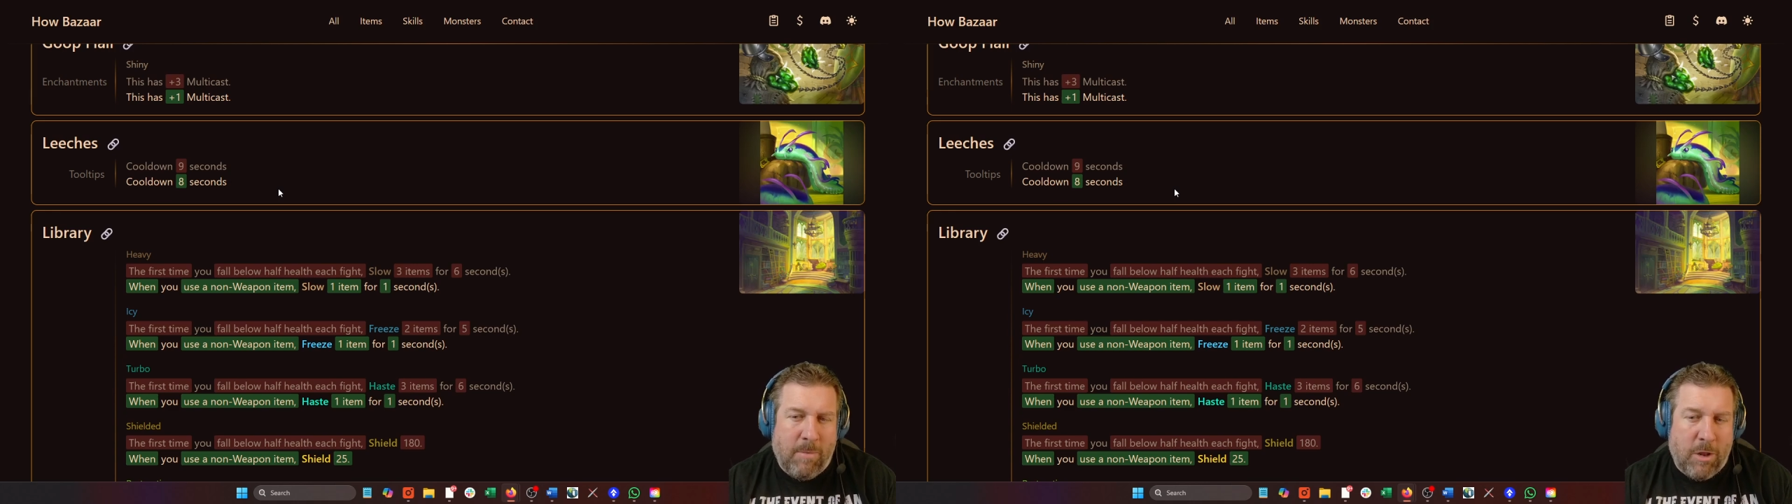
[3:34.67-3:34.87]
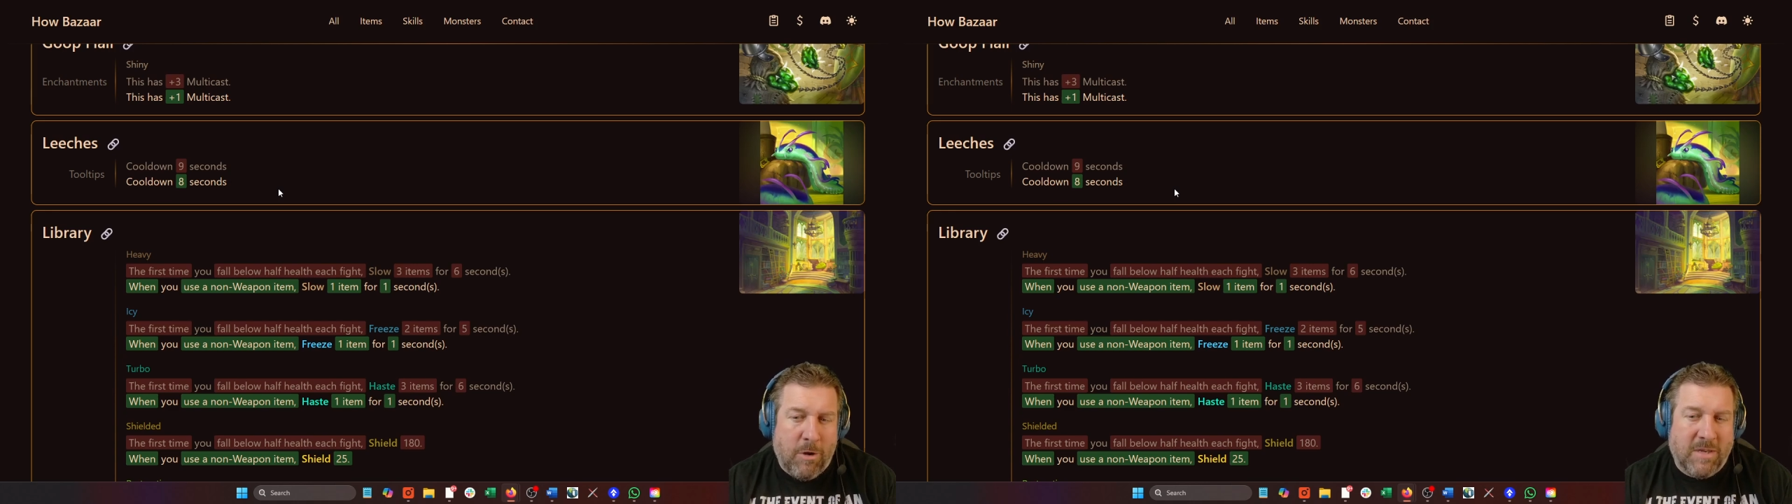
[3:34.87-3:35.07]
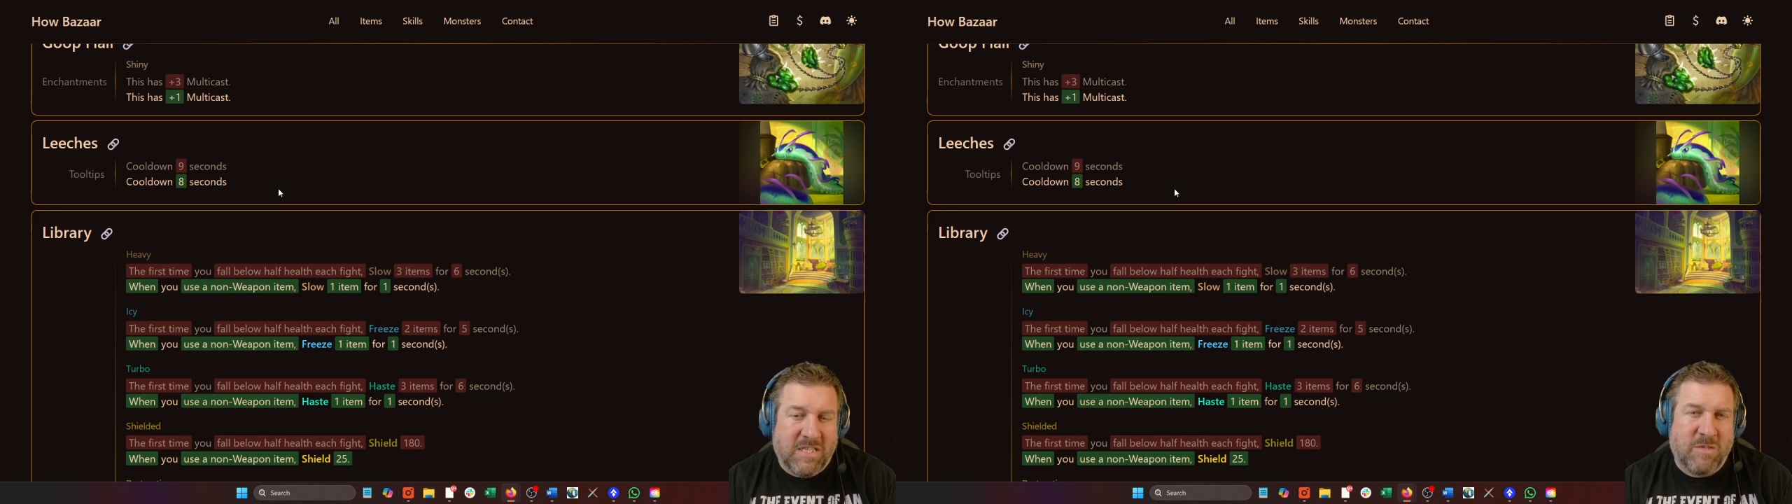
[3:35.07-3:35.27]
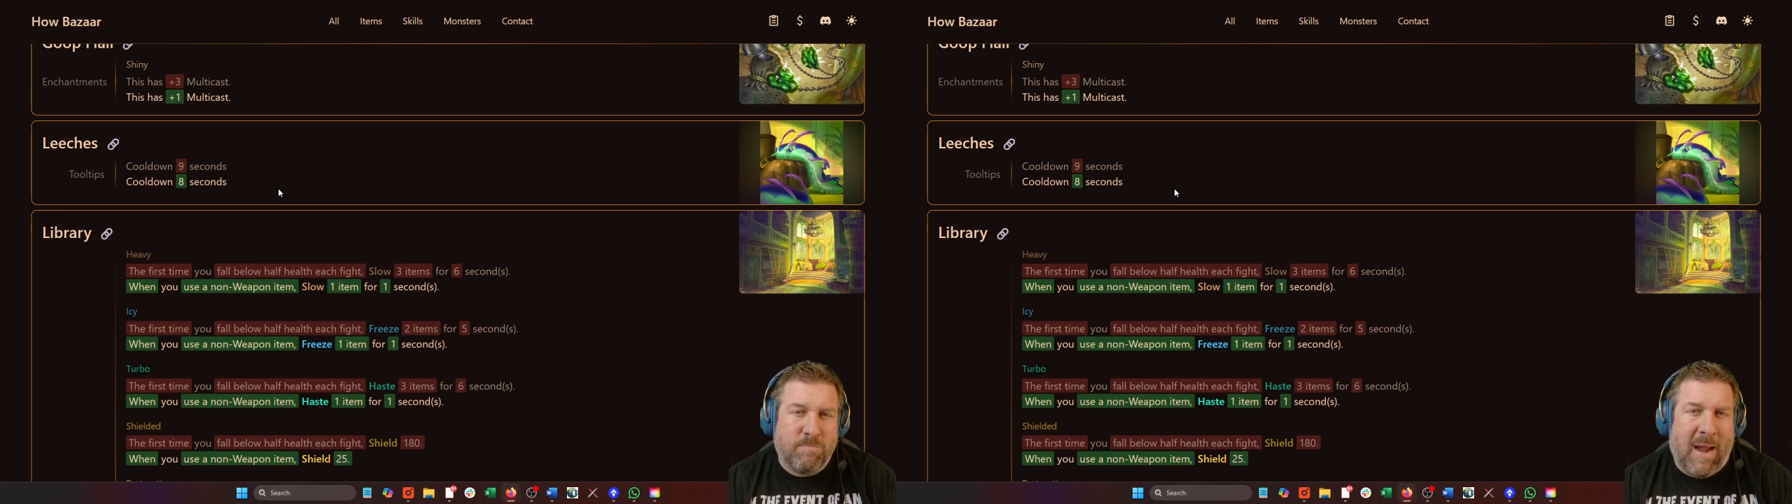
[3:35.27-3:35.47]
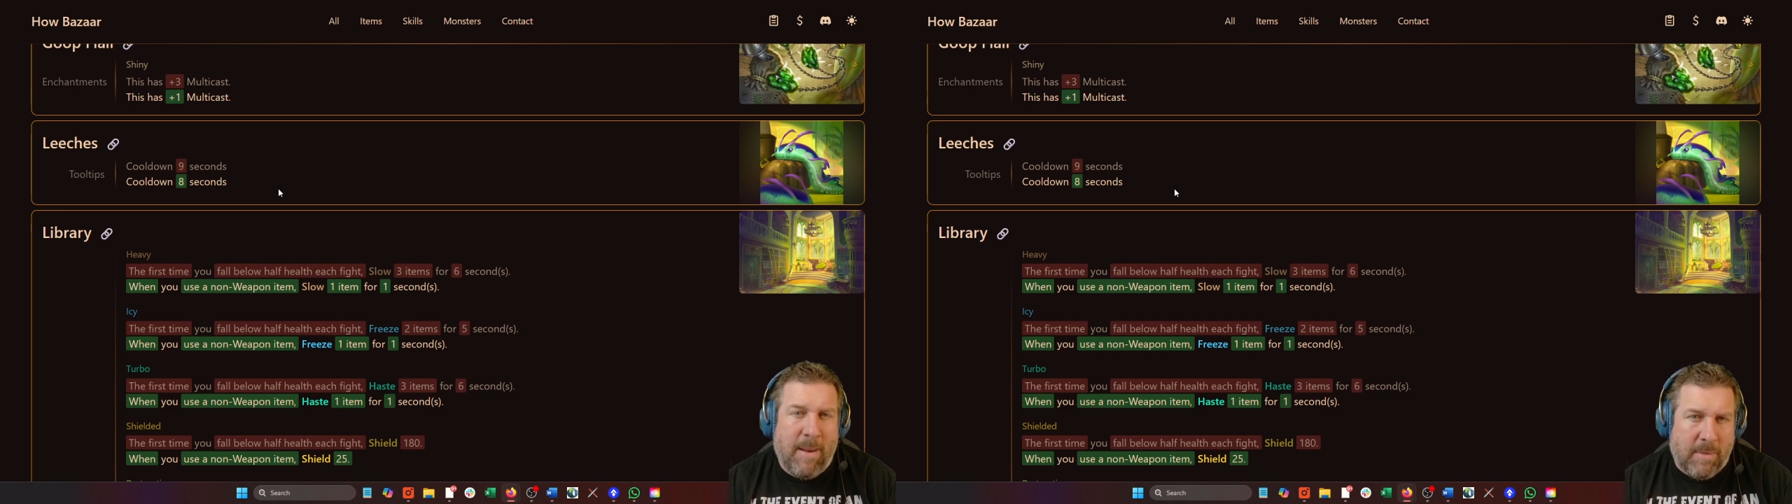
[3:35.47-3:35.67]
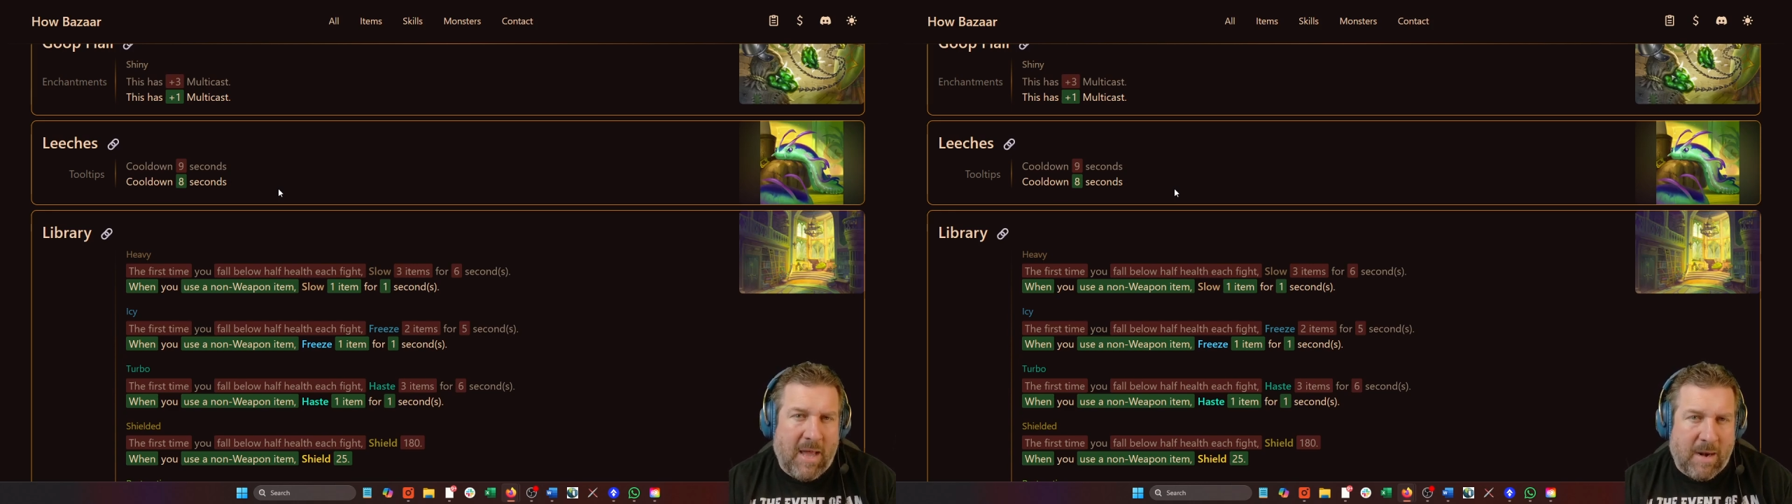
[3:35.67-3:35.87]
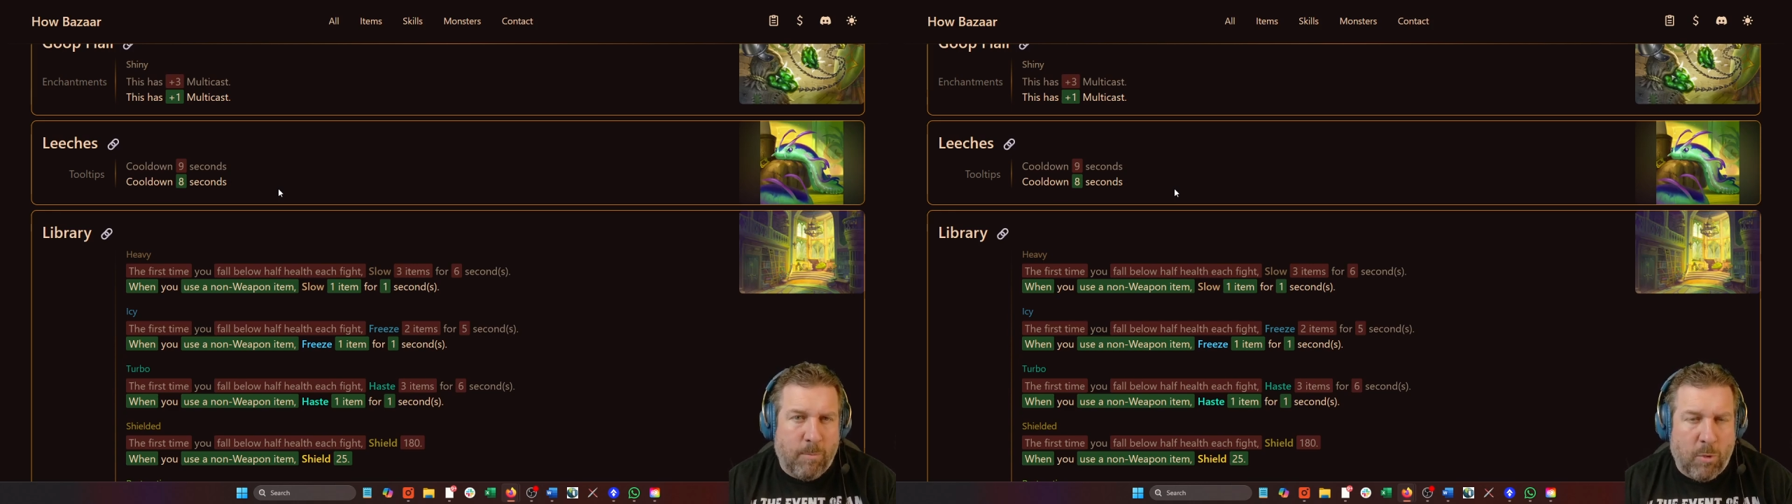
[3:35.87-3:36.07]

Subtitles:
but you could spam a lot of